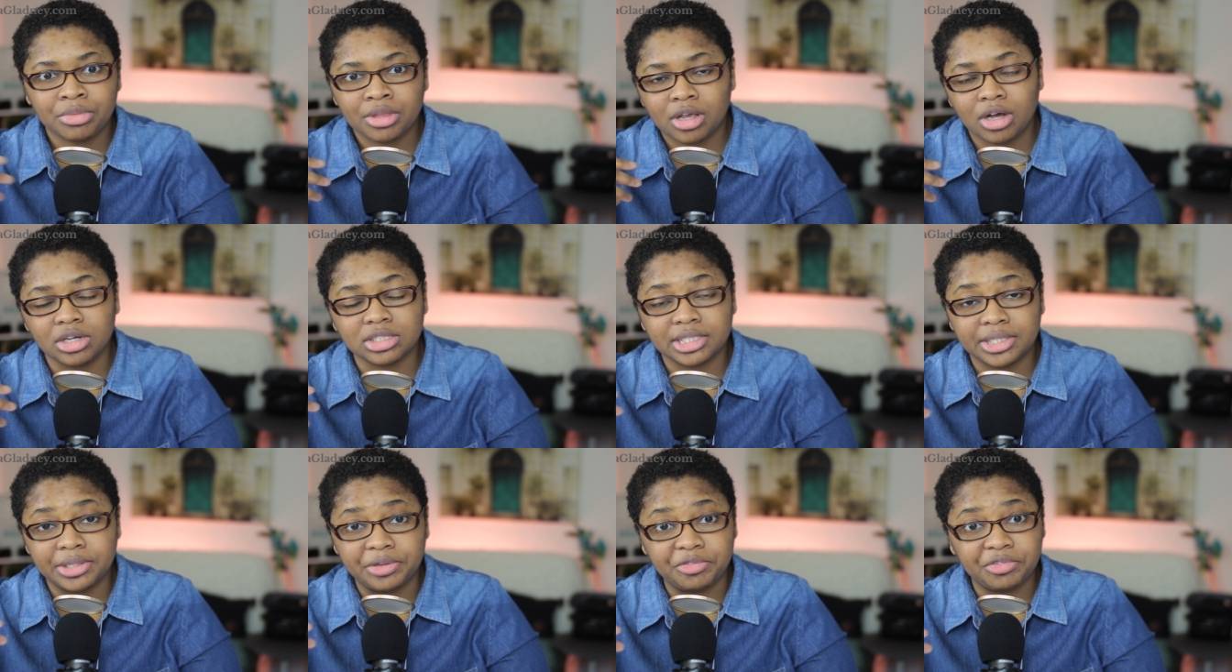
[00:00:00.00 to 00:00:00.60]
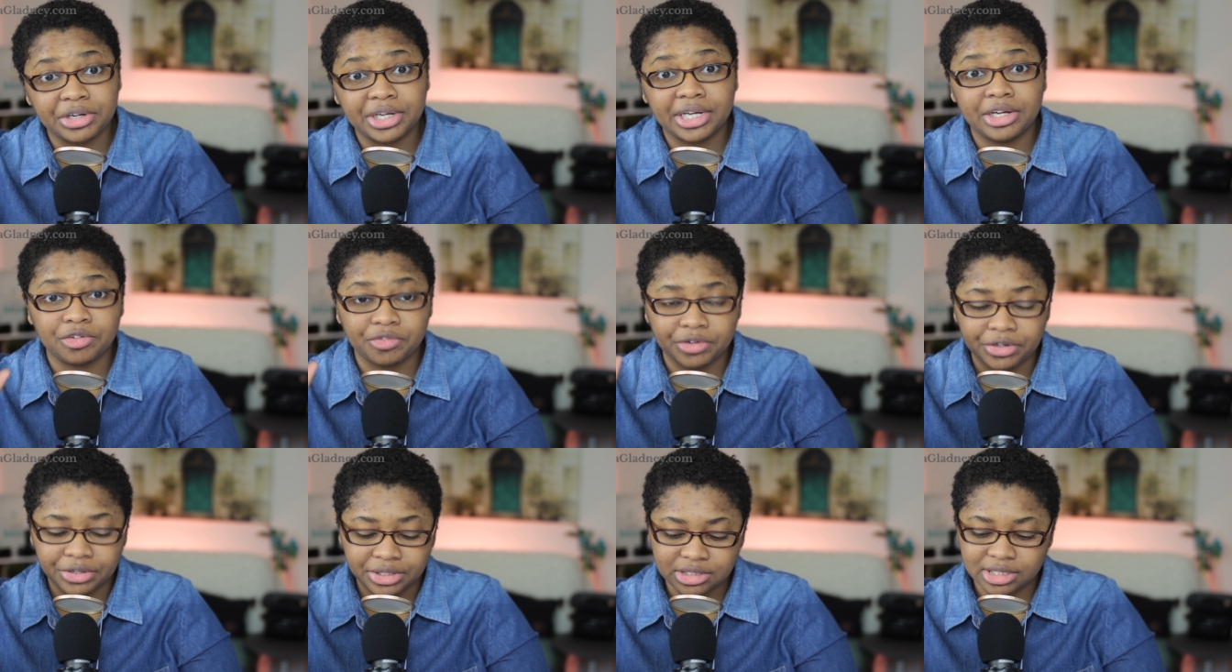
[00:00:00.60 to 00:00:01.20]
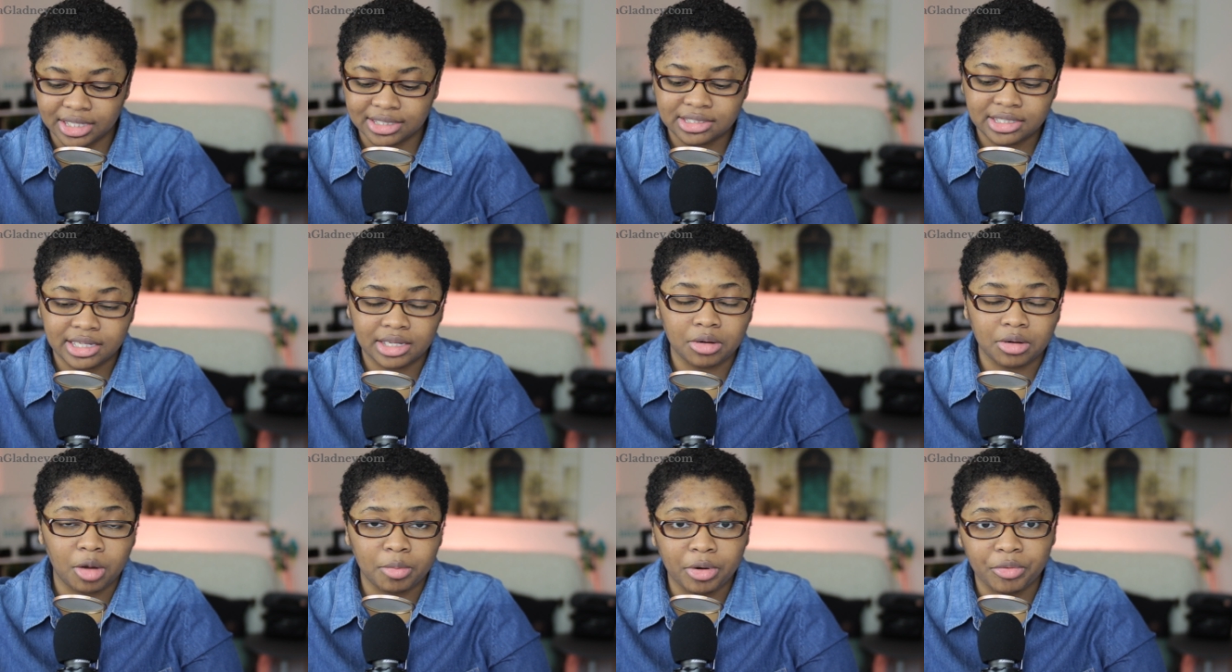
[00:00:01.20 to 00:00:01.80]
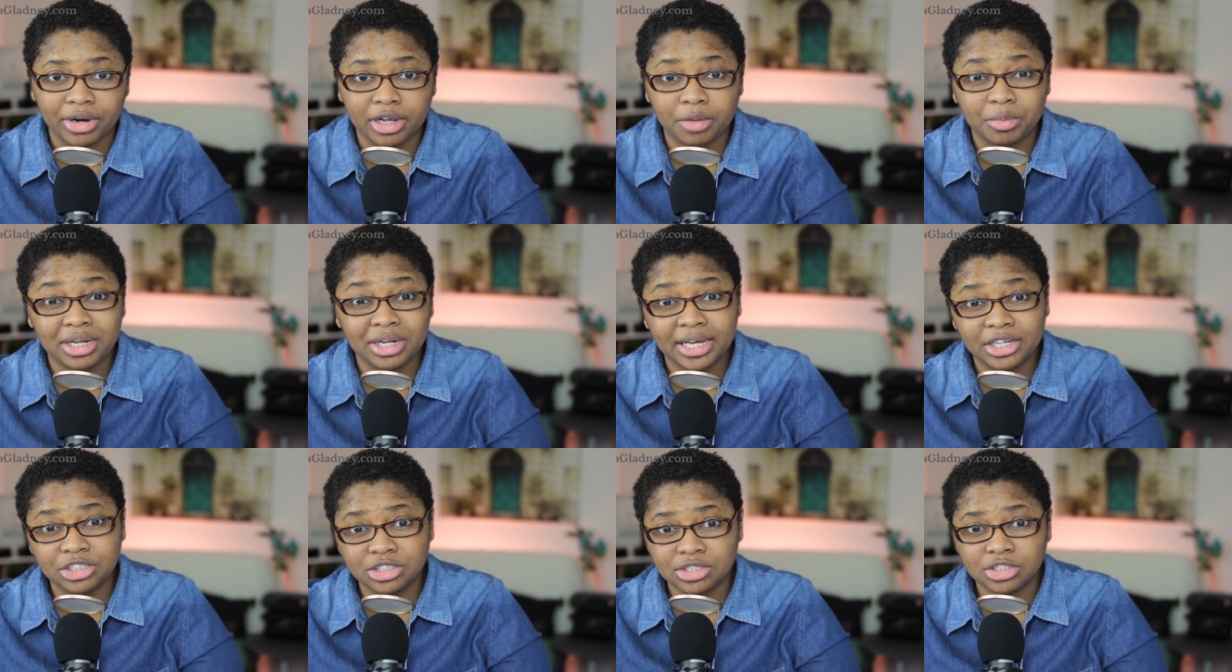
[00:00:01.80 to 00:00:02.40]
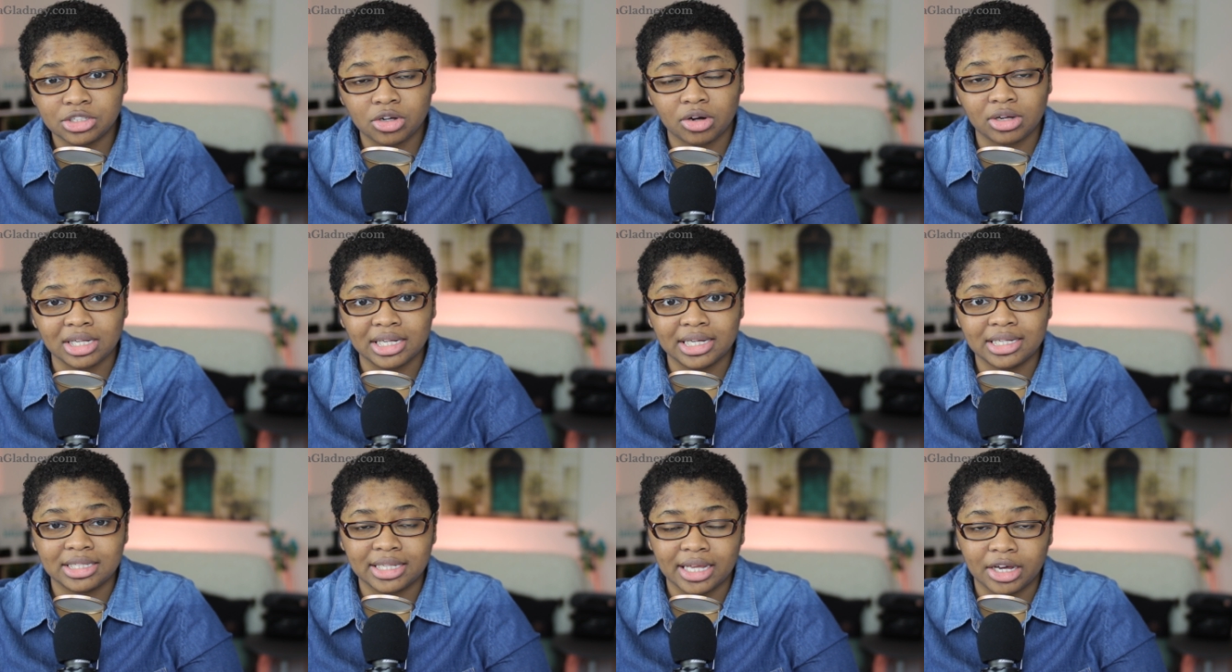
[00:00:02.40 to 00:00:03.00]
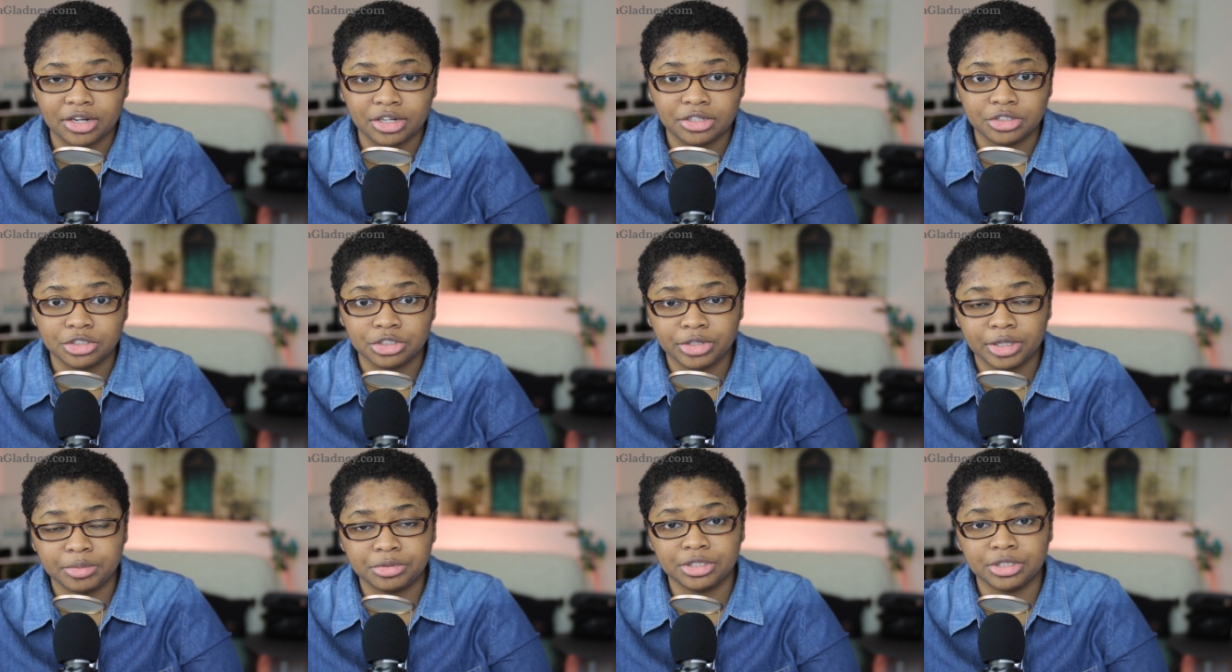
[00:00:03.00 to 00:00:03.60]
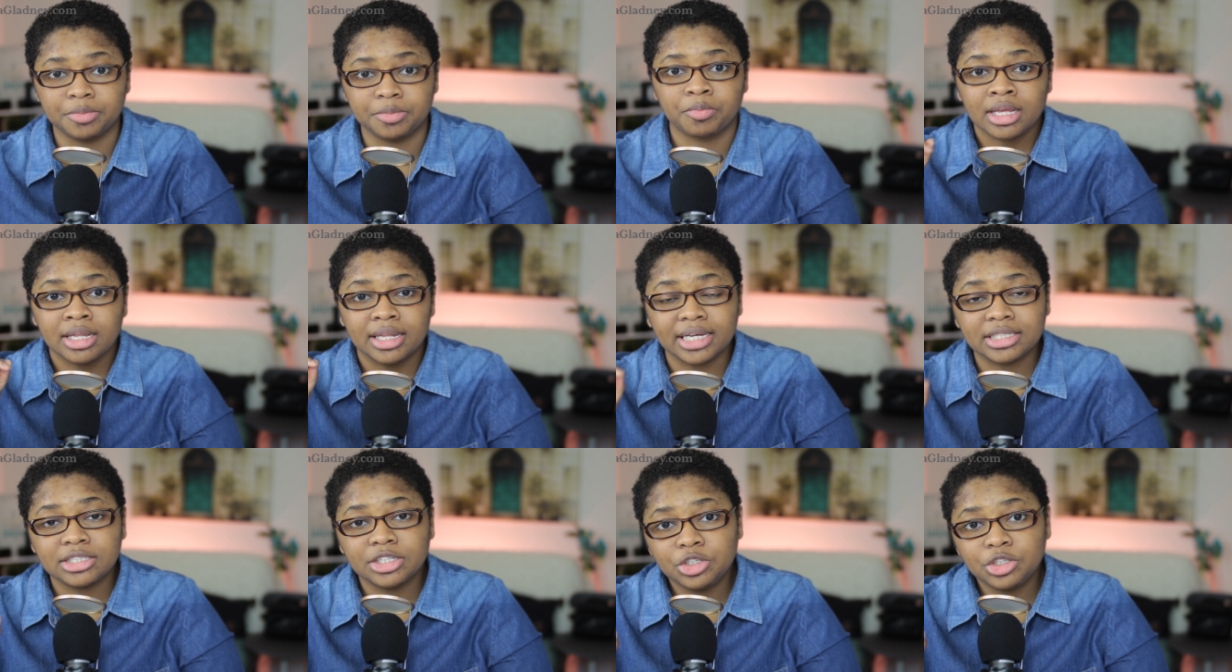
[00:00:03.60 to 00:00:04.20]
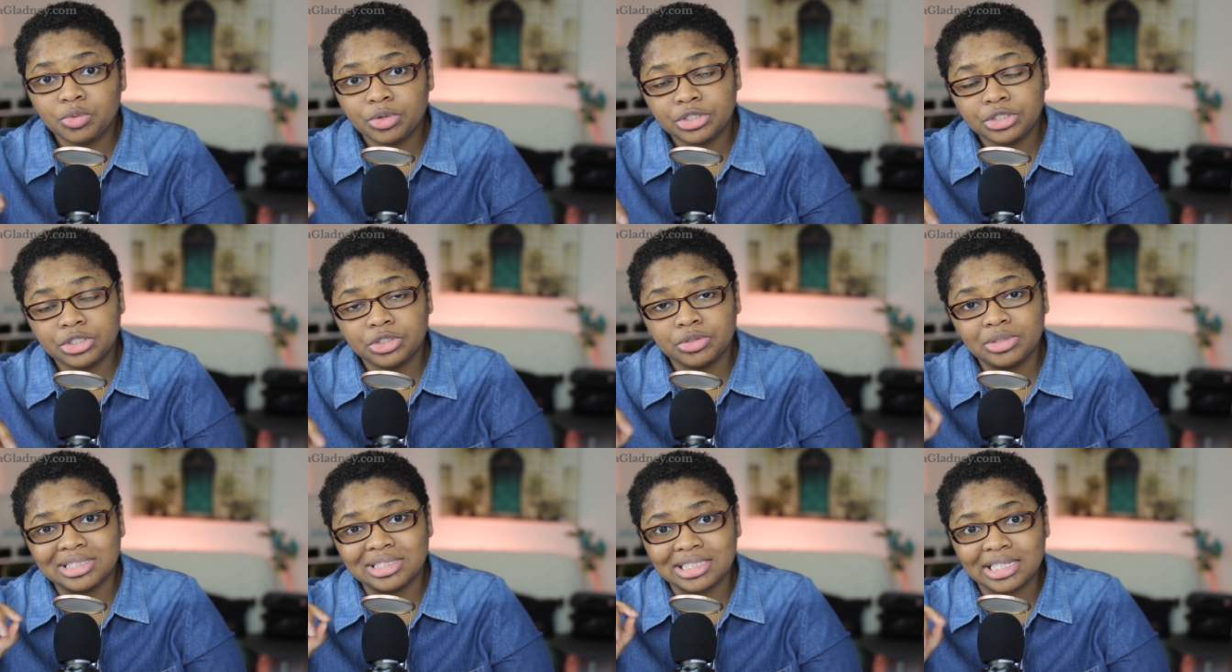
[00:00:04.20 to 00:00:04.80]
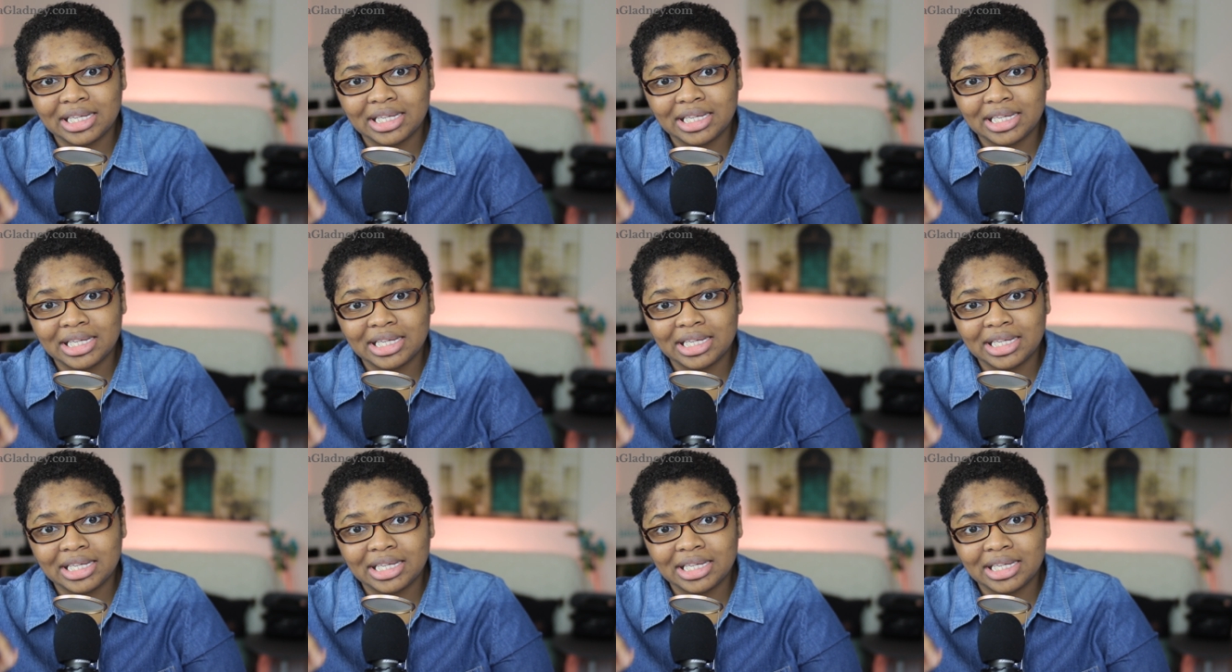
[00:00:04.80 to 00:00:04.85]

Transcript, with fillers: causing any interference. Like I said, all my recommendations are linked down in the description. Next thing you want to do is